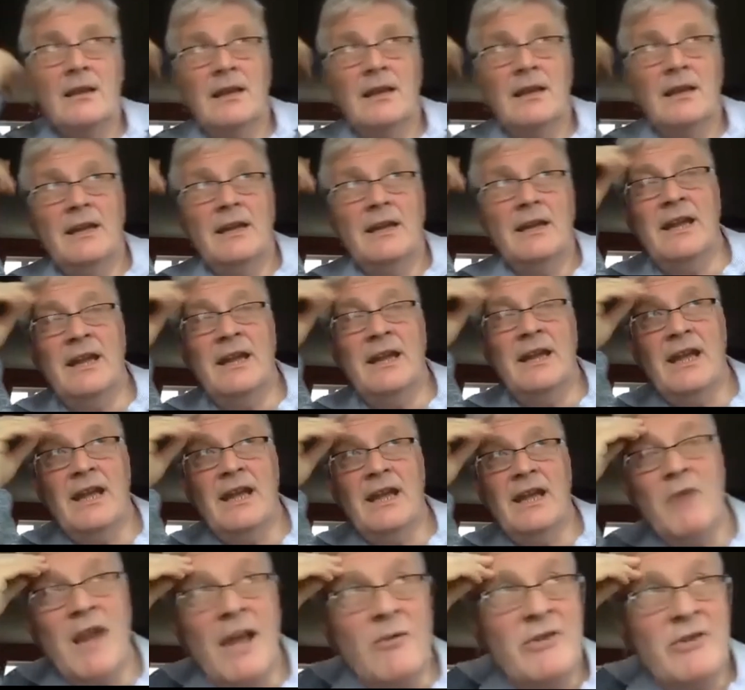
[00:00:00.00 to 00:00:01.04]
Uh, well, I
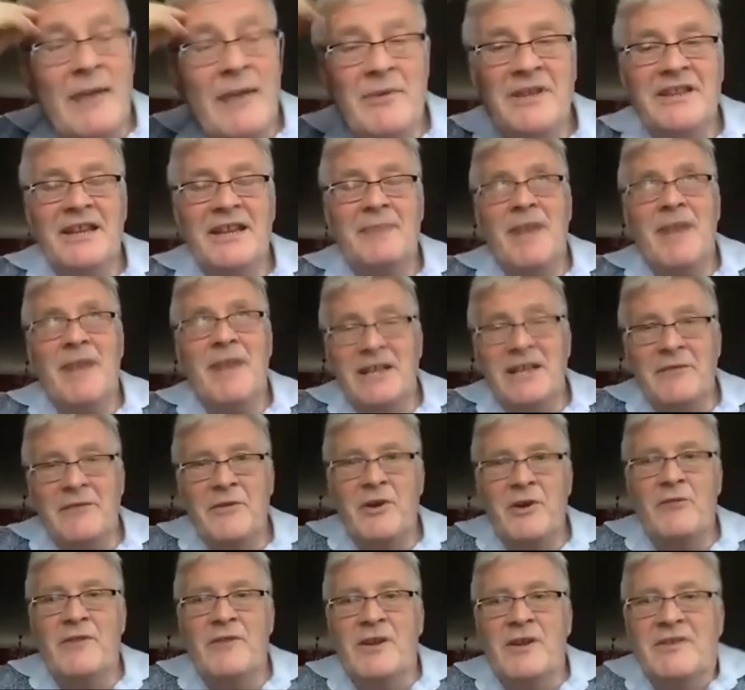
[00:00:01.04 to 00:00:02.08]
would say, I mean, the metaphor
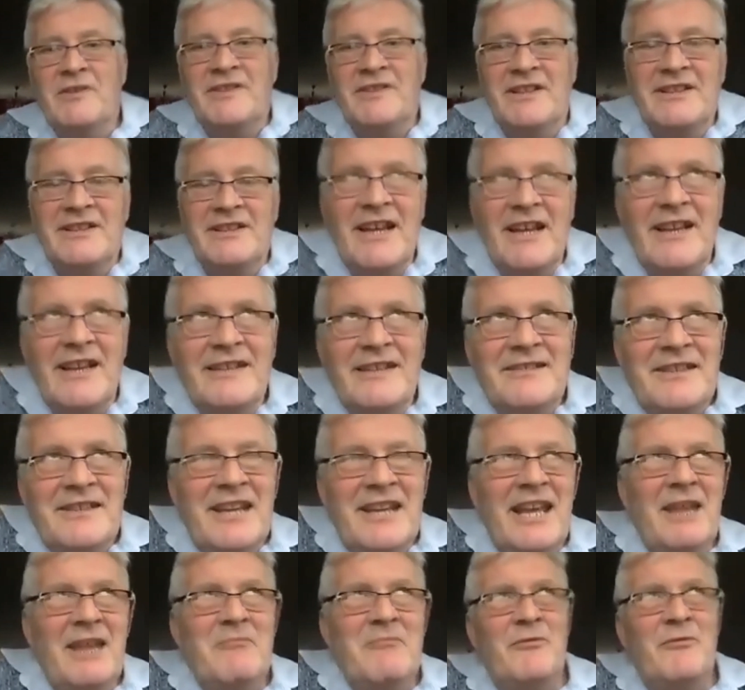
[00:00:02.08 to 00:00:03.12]
of linguistic diet
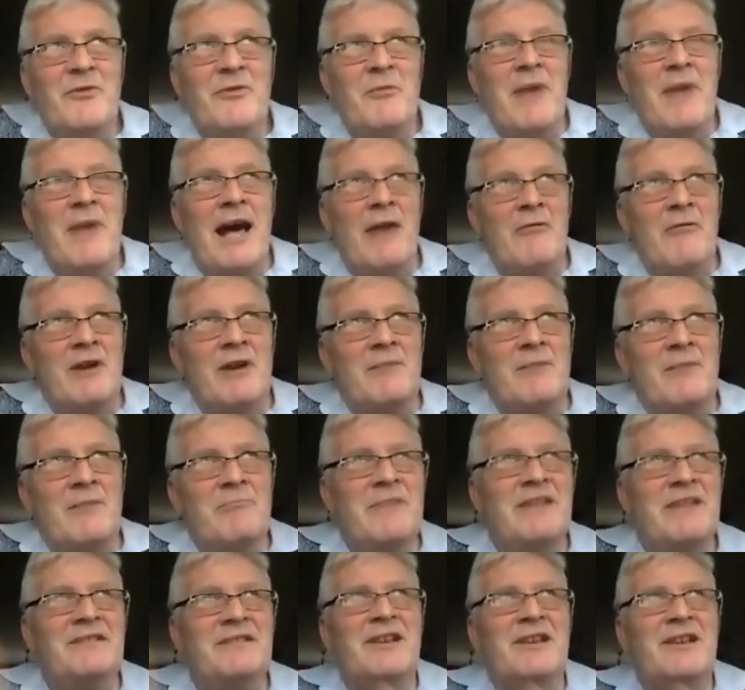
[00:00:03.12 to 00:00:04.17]
came from our
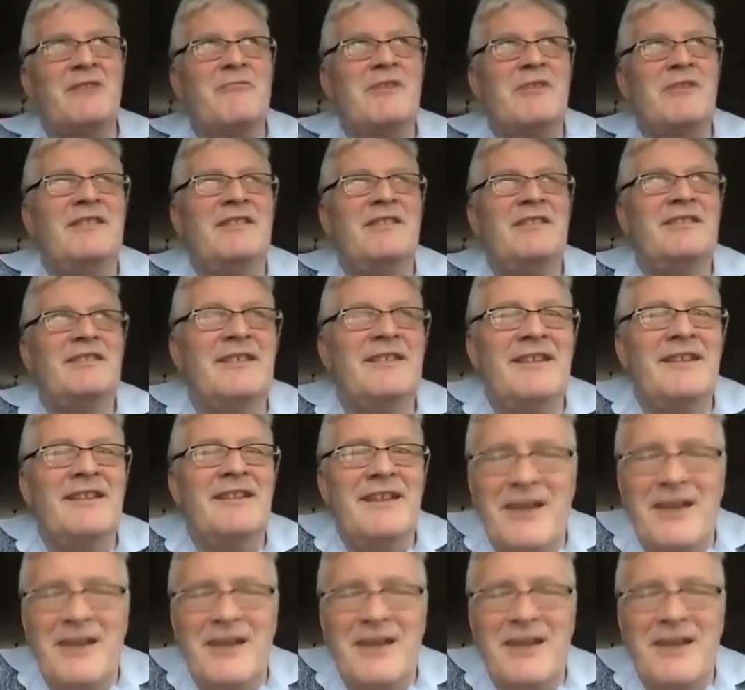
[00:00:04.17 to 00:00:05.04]
meeting with, uh,